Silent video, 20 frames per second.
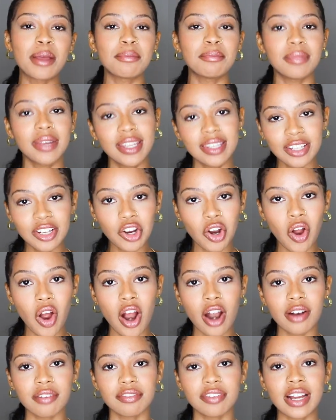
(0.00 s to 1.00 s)
Me and the girl
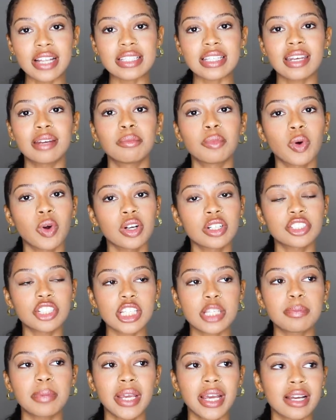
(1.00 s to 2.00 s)
aren't friends anymore
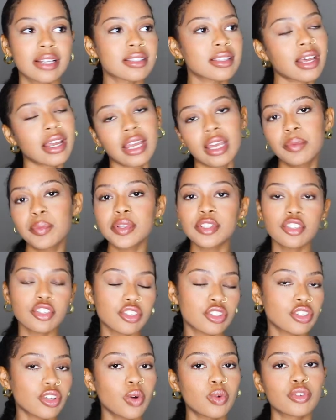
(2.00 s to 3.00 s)
just because like it was
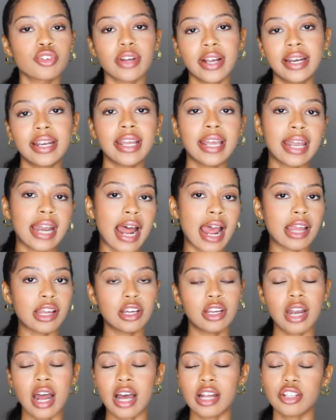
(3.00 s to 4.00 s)
just so draining and I
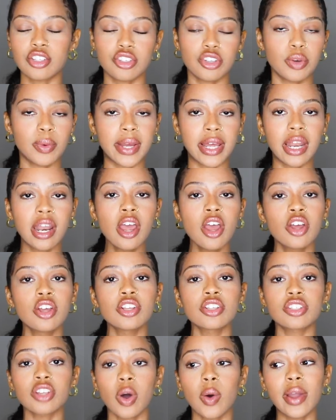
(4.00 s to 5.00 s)
could not do it.
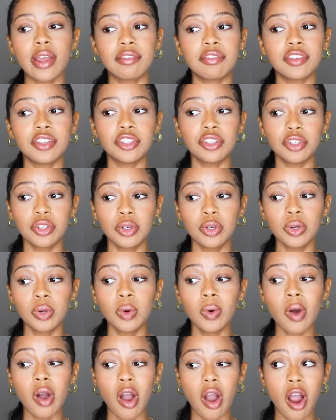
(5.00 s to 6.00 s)
So if you
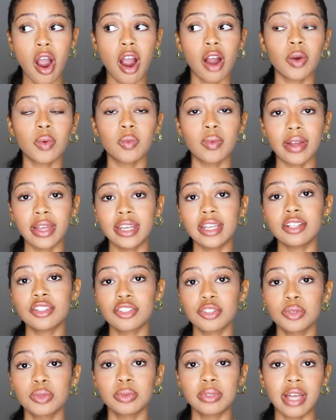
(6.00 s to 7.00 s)
are ready
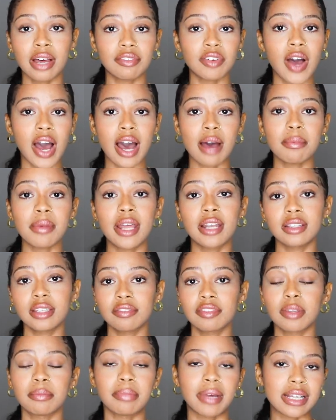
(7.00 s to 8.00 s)
to level up and
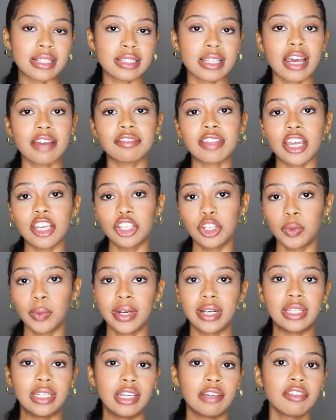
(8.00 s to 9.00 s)
live the best life that you
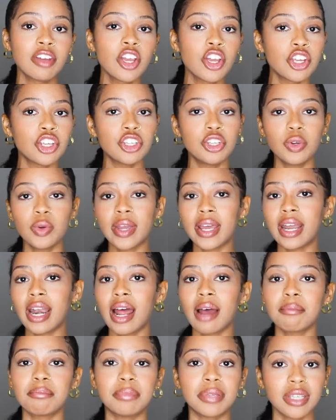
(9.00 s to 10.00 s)
want to live, you
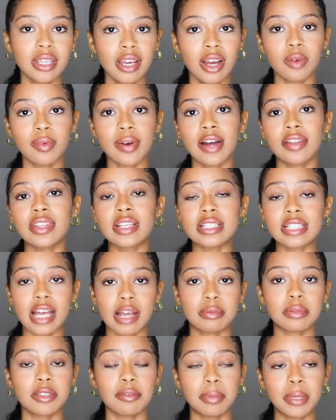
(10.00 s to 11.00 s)
cannot be around these
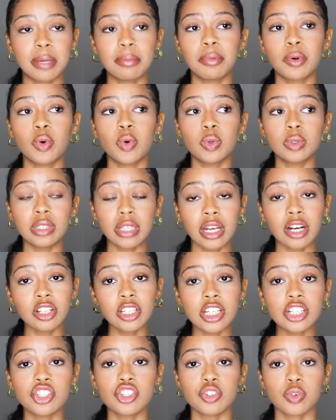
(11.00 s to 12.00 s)
types of people who
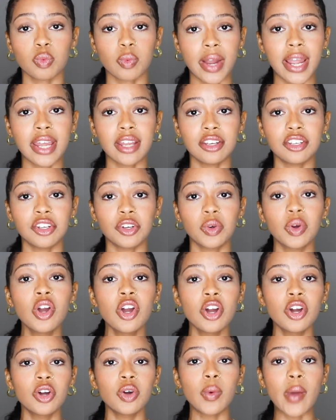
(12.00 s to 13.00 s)
literally drain you,
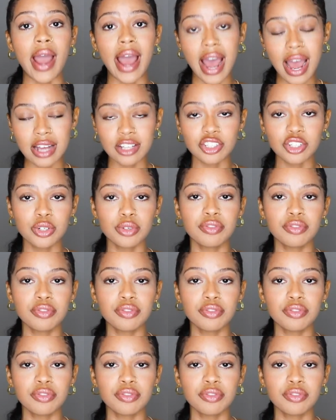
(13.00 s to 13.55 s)
who ask